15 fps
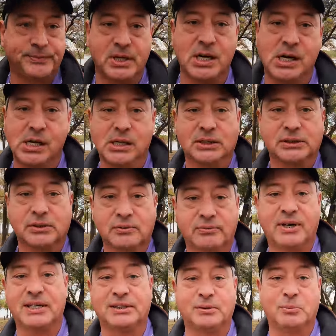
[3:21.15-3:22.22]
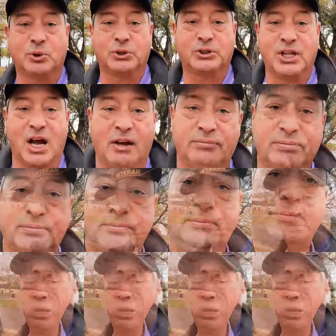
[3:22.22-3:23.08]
All right, let's go find some more stuff.